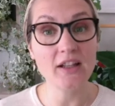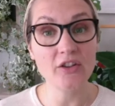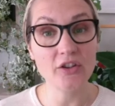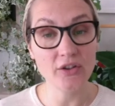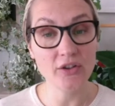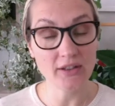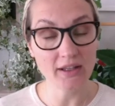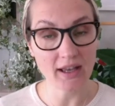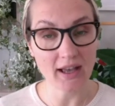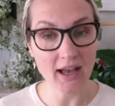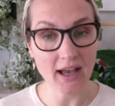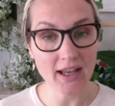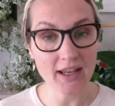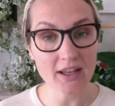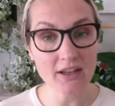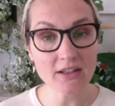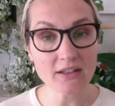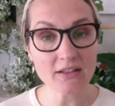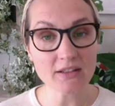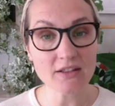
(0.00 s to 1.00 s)
at the
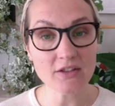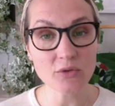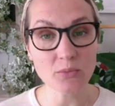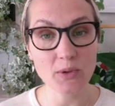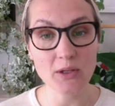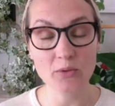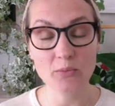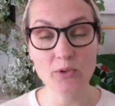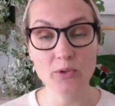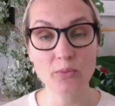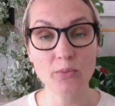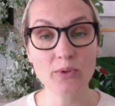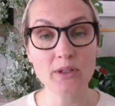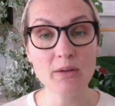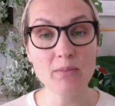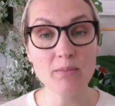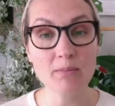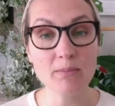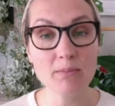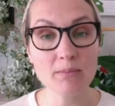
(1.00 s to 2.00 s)
highest, when we
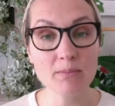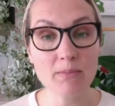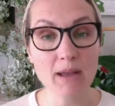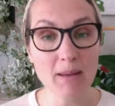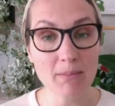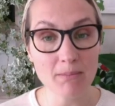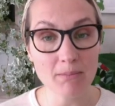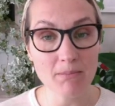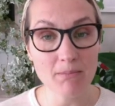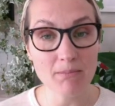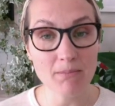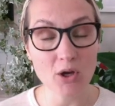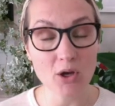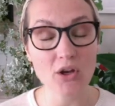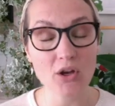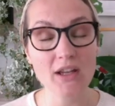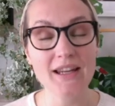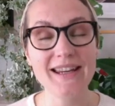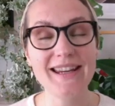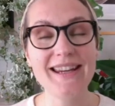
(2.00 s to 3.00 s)
remember
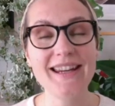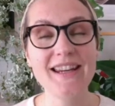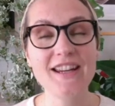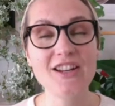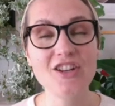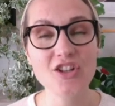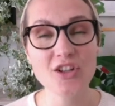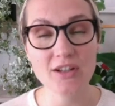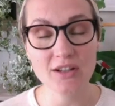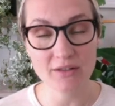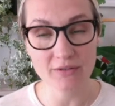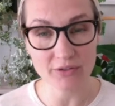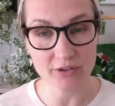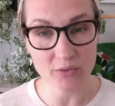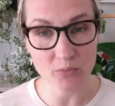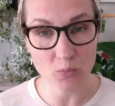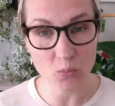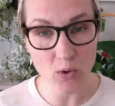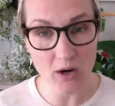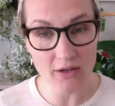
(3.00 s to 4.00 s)
each and every
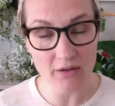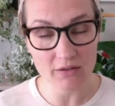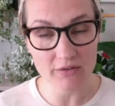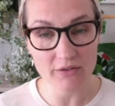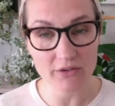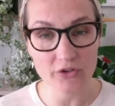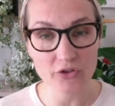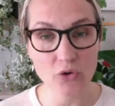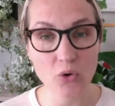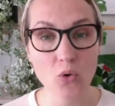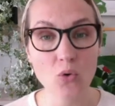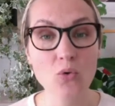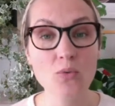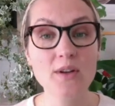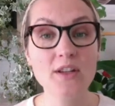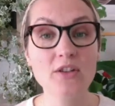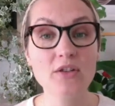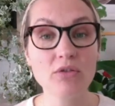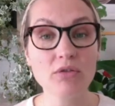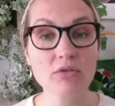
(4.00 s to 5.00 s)
one of us who
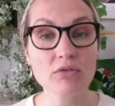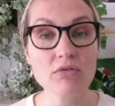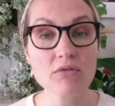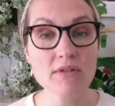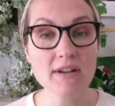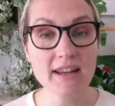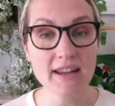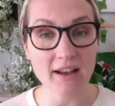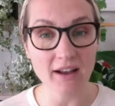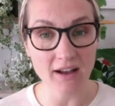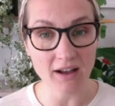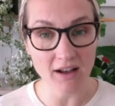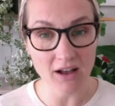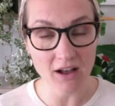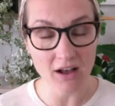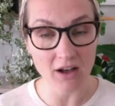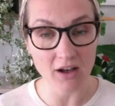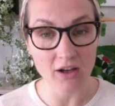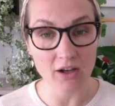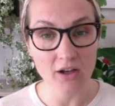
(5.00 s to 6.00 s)
we truly
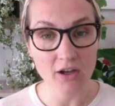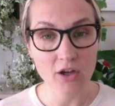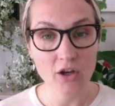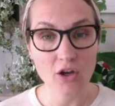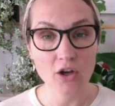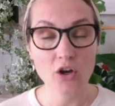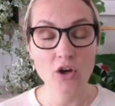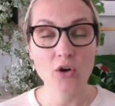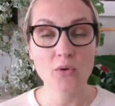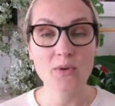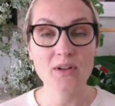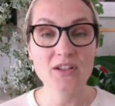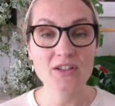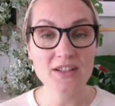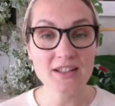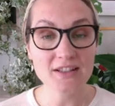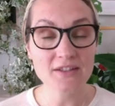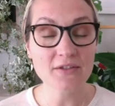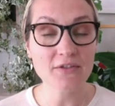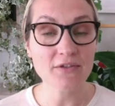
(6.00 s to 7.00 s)
are, which
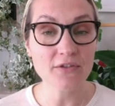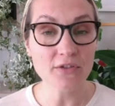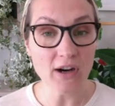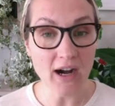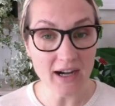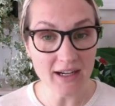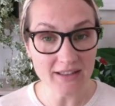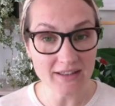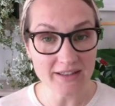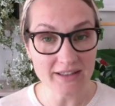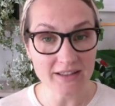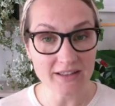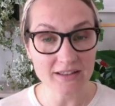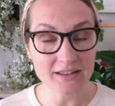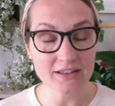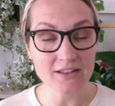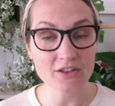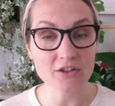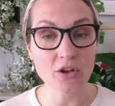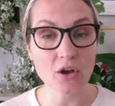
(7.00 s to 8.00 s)
is
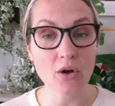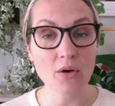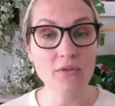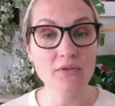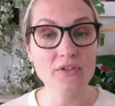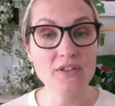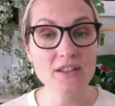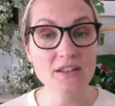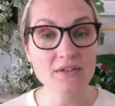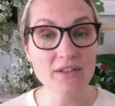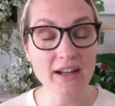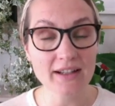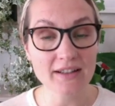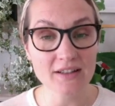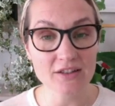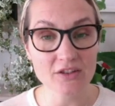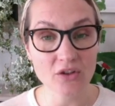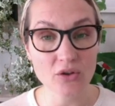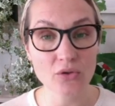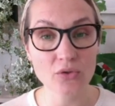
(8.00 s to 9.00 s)
fractals of divine
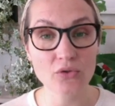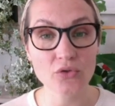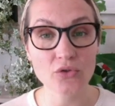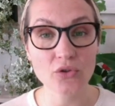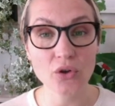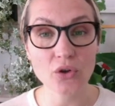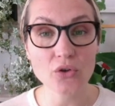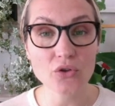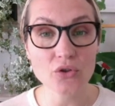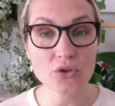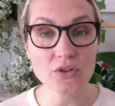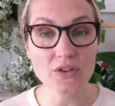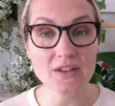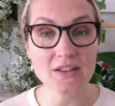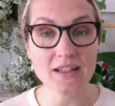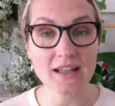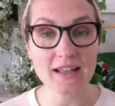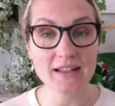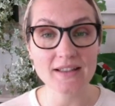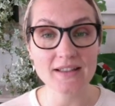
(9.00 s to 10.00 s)
source
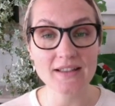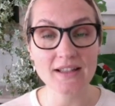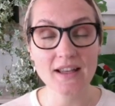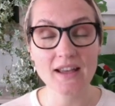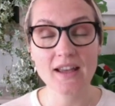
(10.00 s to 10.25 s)
consciousness,